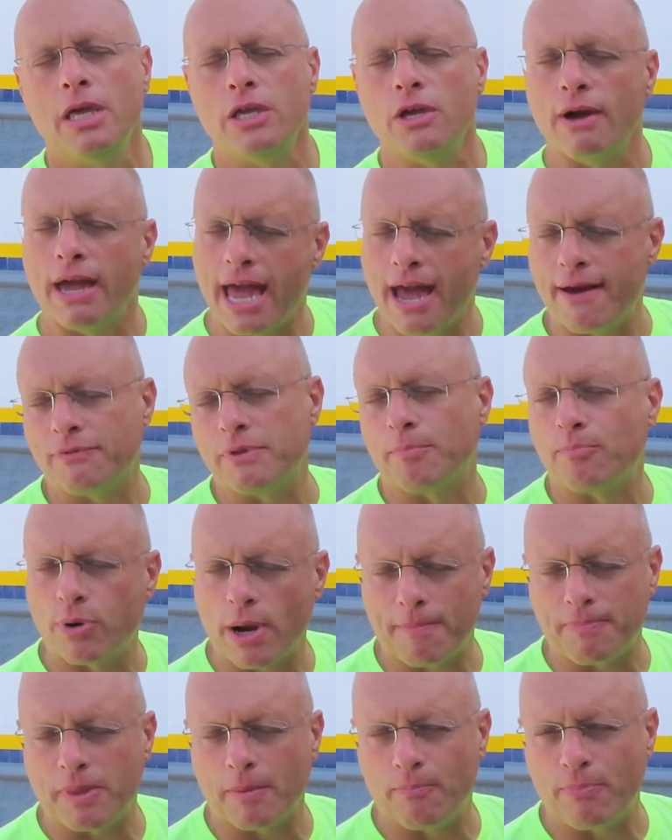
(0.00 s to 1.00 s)
You have to
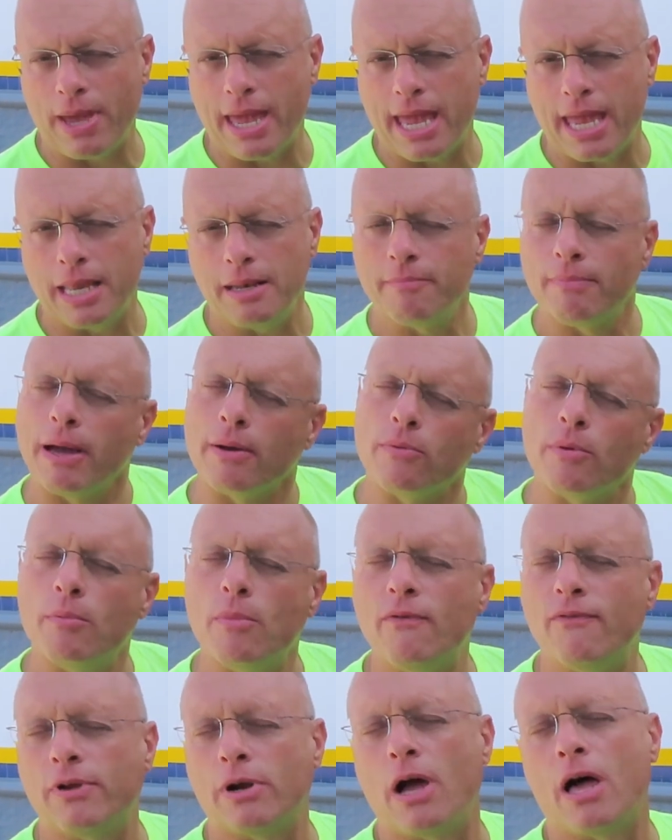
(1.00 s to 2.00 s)
prep the paint by
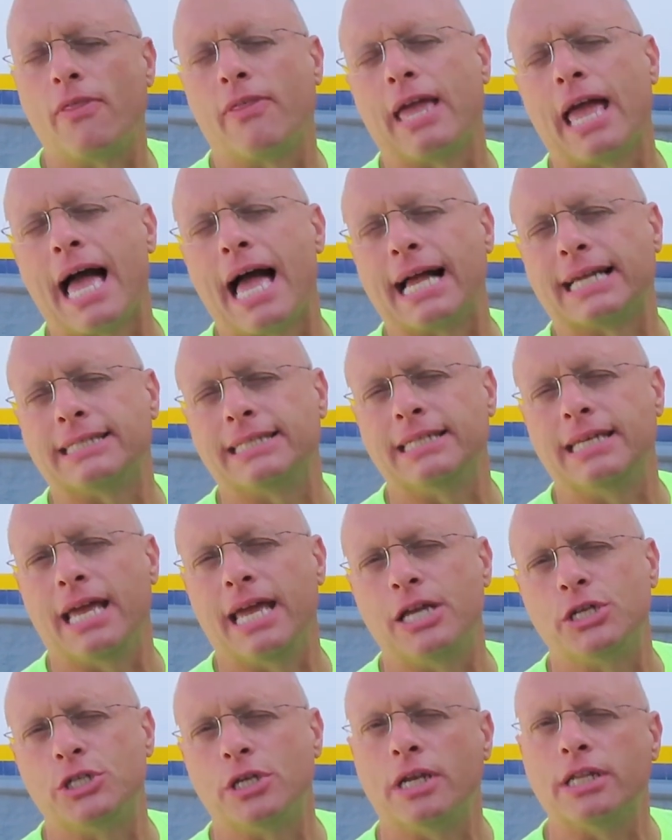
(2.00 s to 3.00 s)
removing all the
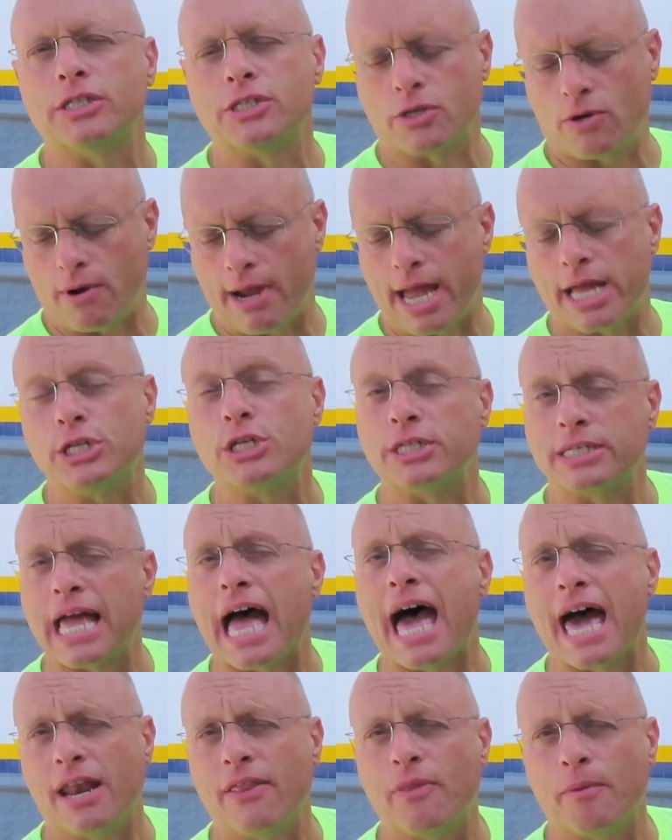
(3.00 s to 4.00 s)
oxidation and scratches
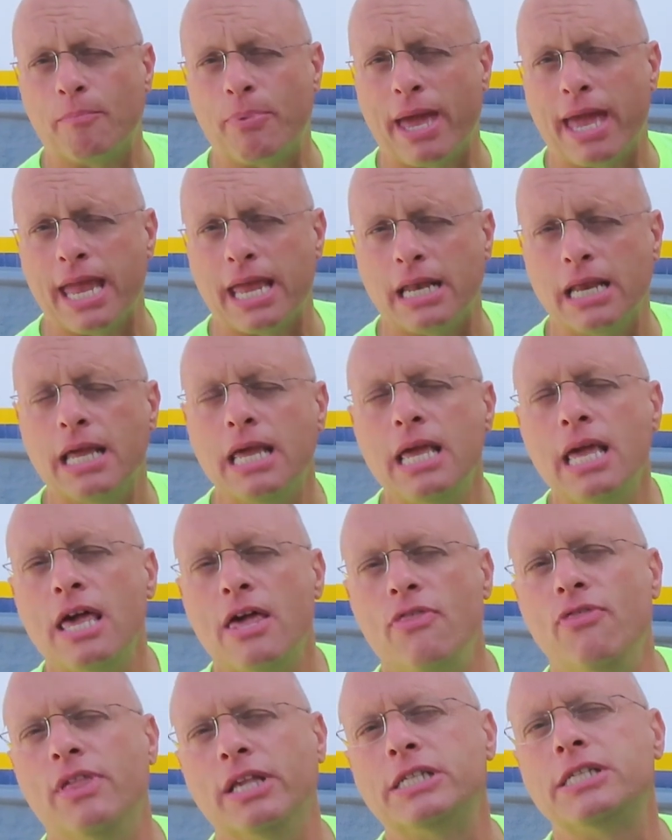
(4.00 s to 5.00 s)
out of the paint.
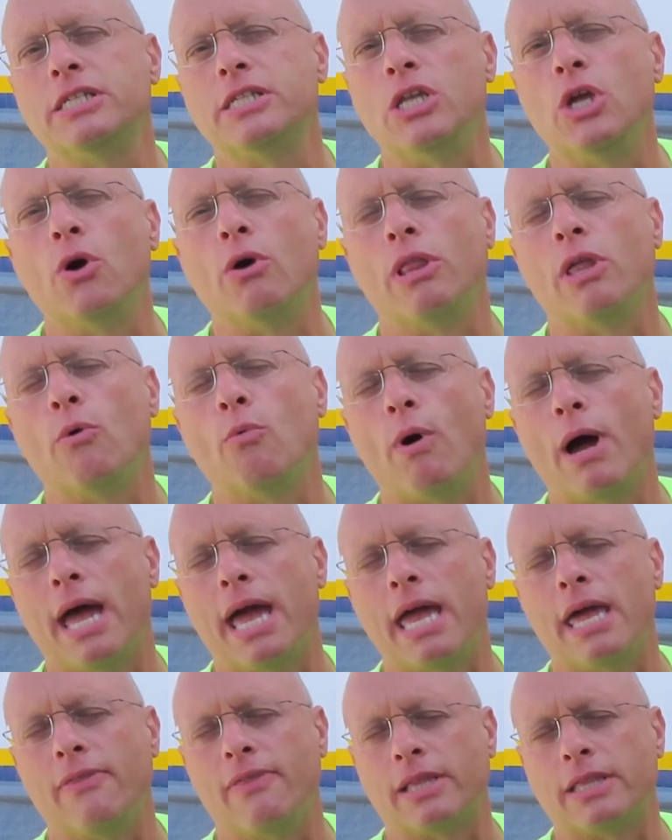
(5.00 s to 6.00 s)
This is the only
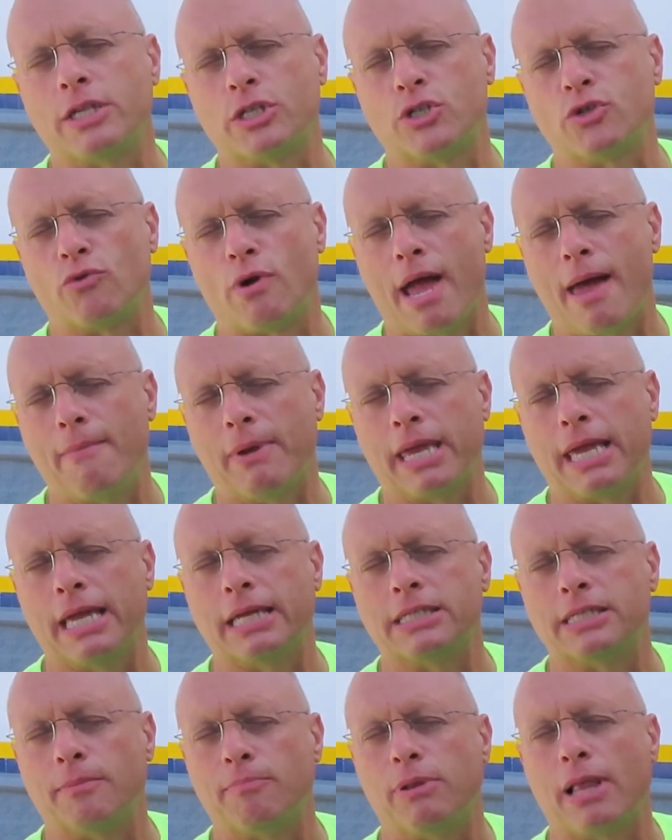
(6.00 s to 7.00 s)
way that the ceramic
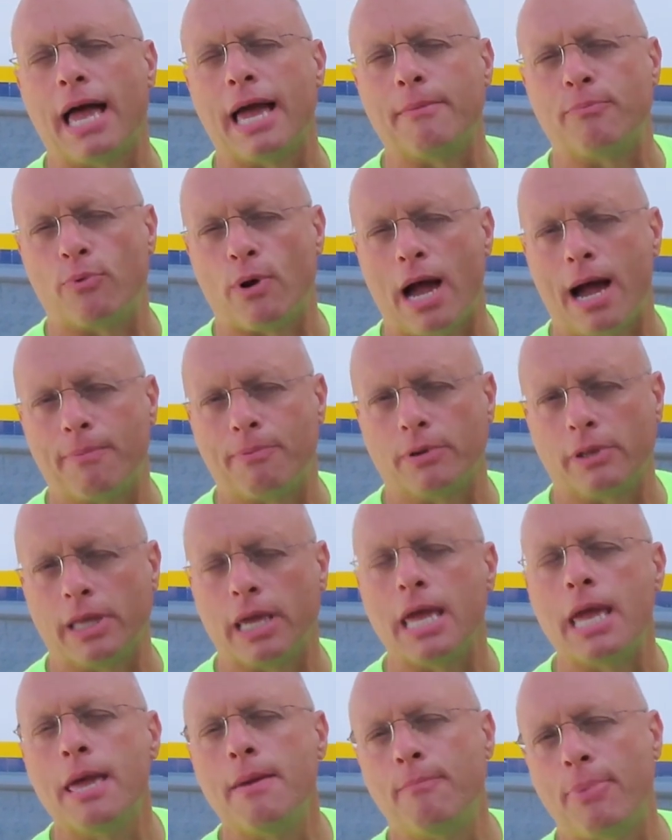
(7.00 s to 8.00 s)
gets applied properly,
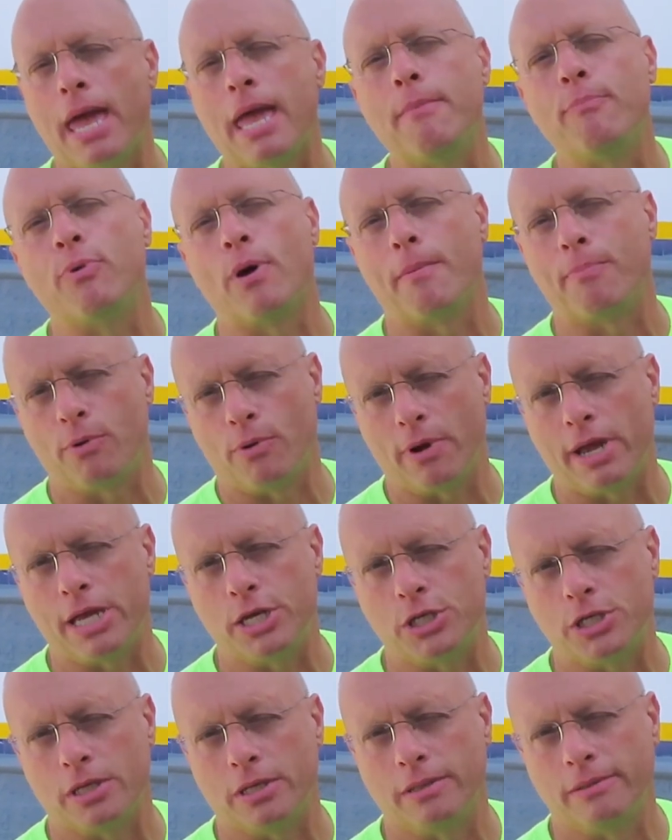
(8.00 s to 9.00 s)
paint
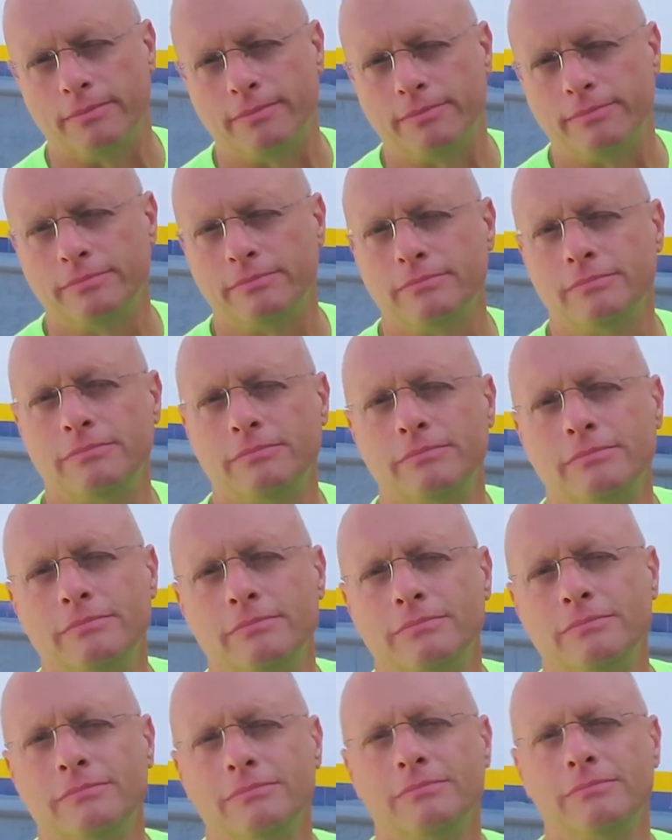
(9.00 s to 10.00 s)
preparation.
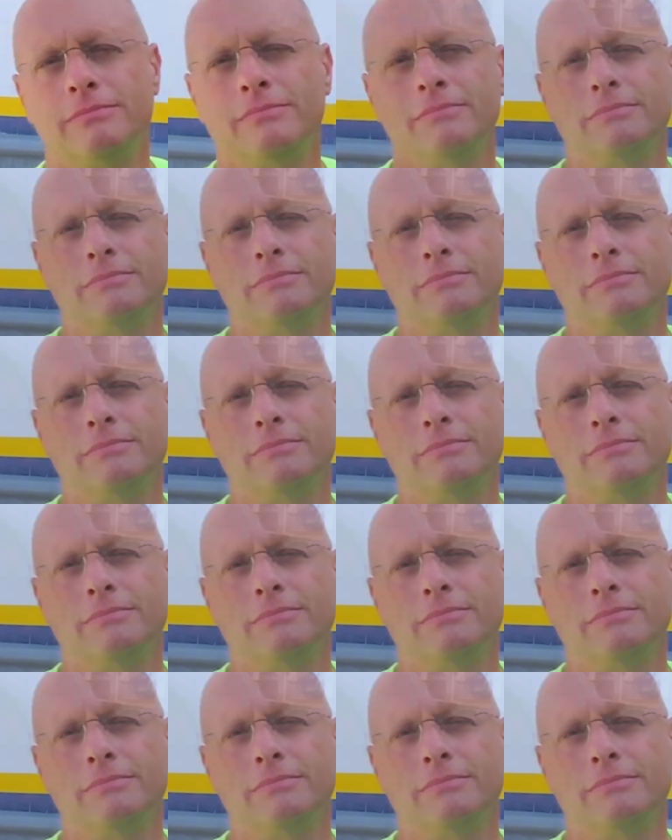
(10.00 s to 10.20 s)
Gotcha.